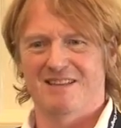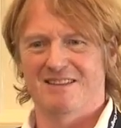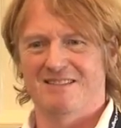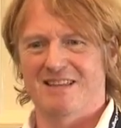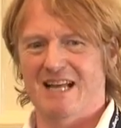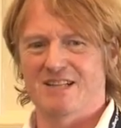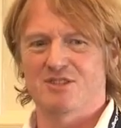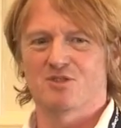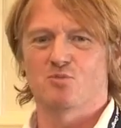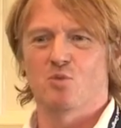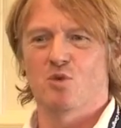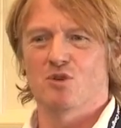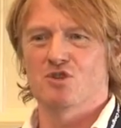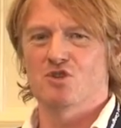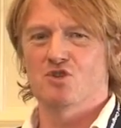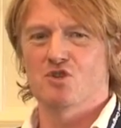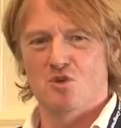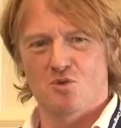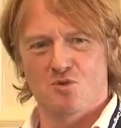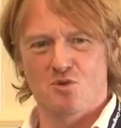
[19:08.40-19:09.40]
That's what
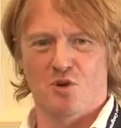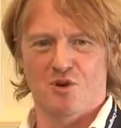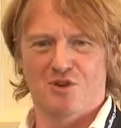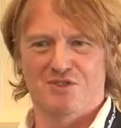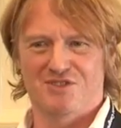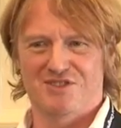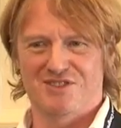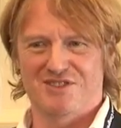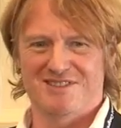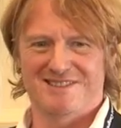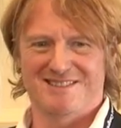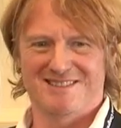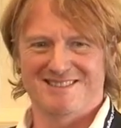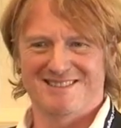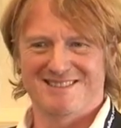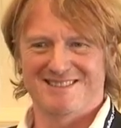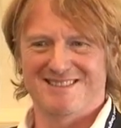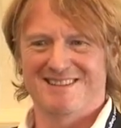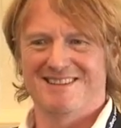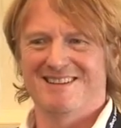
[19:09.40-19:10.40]
you
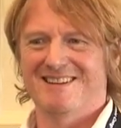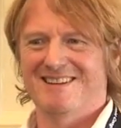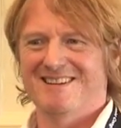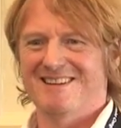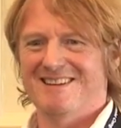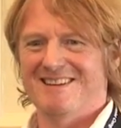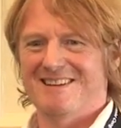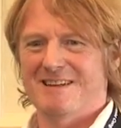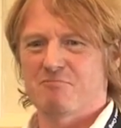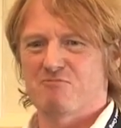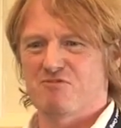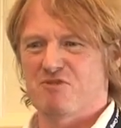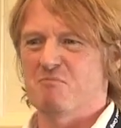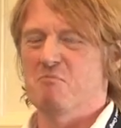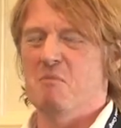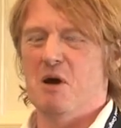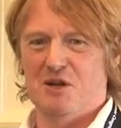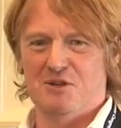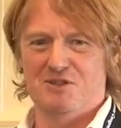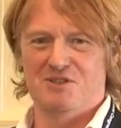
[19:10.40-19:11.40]
got.
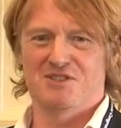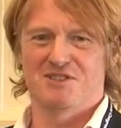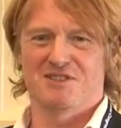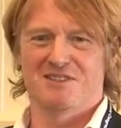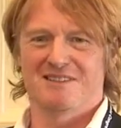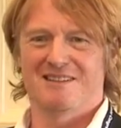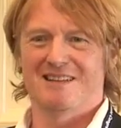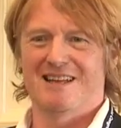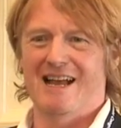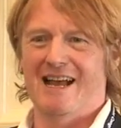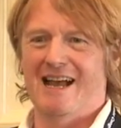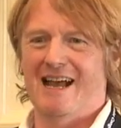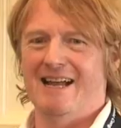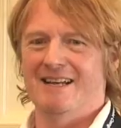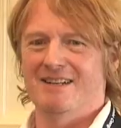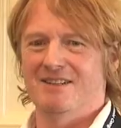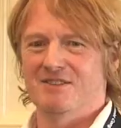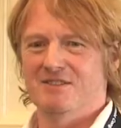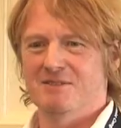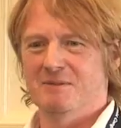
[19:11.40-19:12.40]

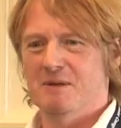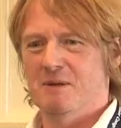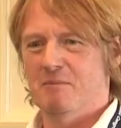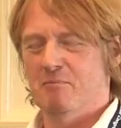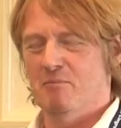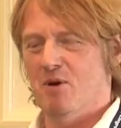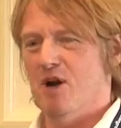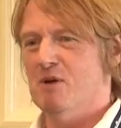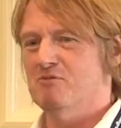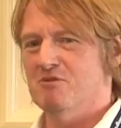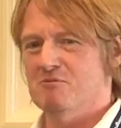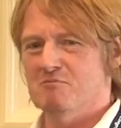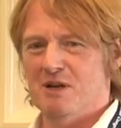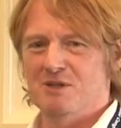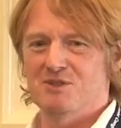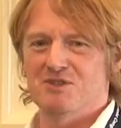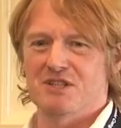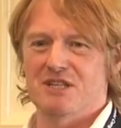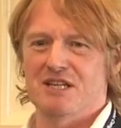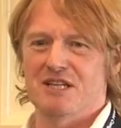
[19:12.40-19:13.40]
And by
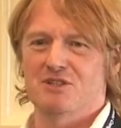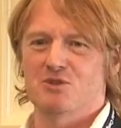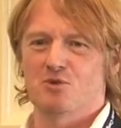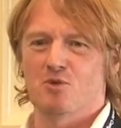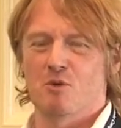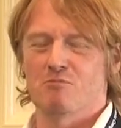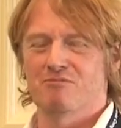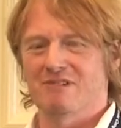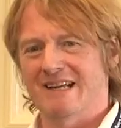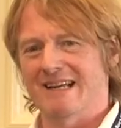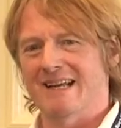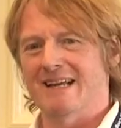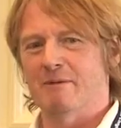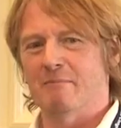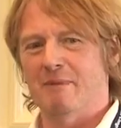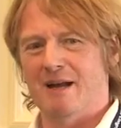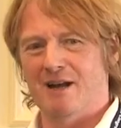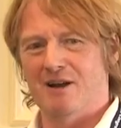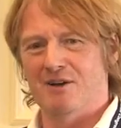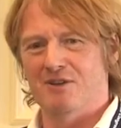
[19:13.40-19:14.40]
promoting it, you're bringing
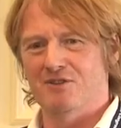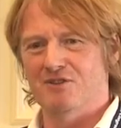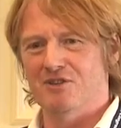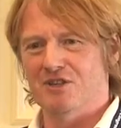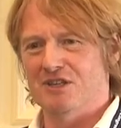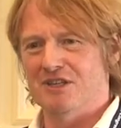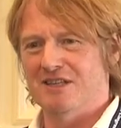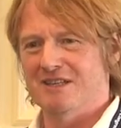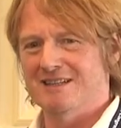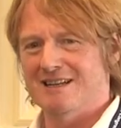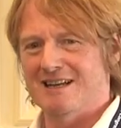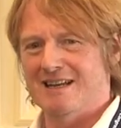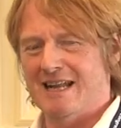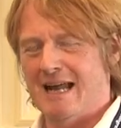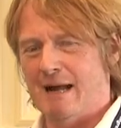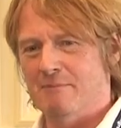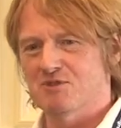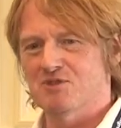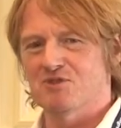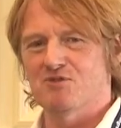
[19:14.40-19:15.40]
about the
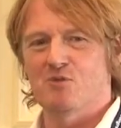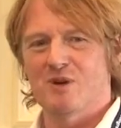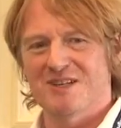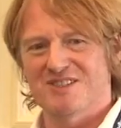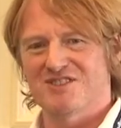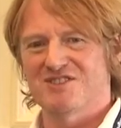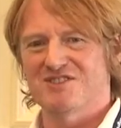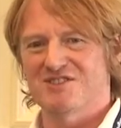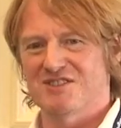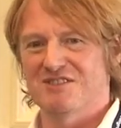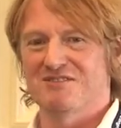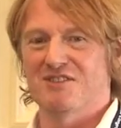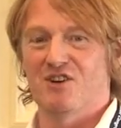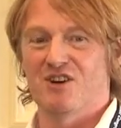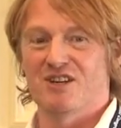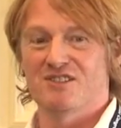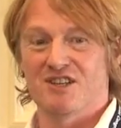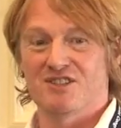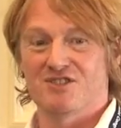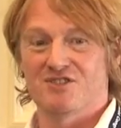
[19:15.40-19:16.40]
collapse of Western
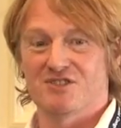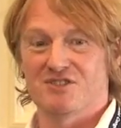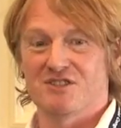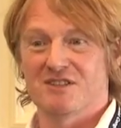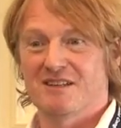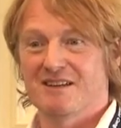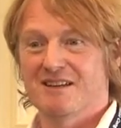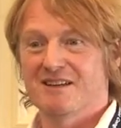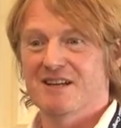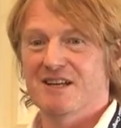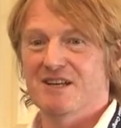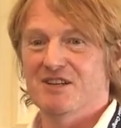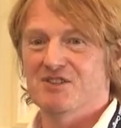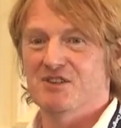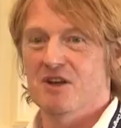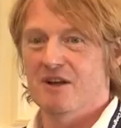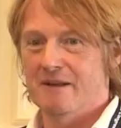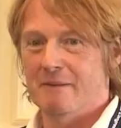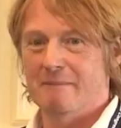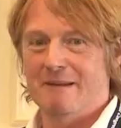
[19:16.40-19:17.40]
civilization. It's
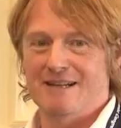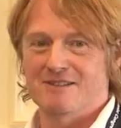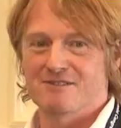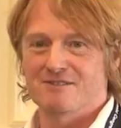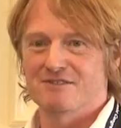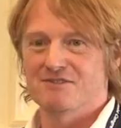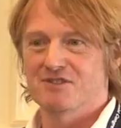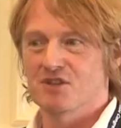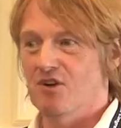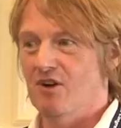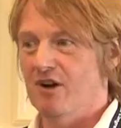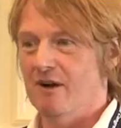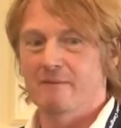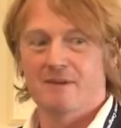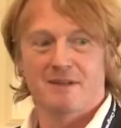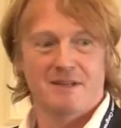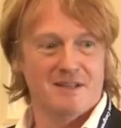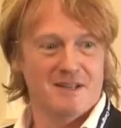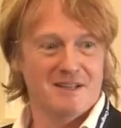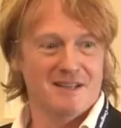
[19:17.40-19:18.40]
only a
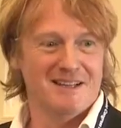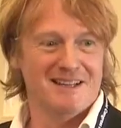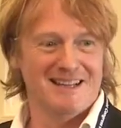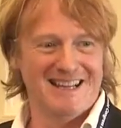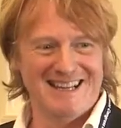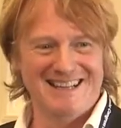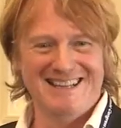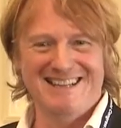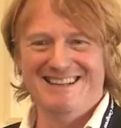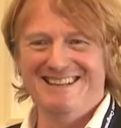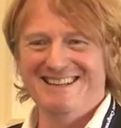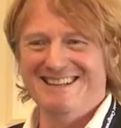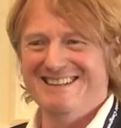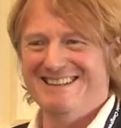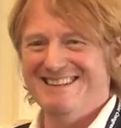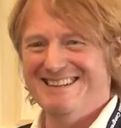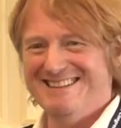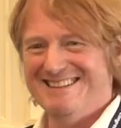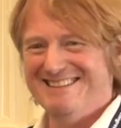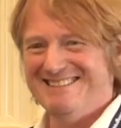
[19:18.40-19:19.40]
matter of time.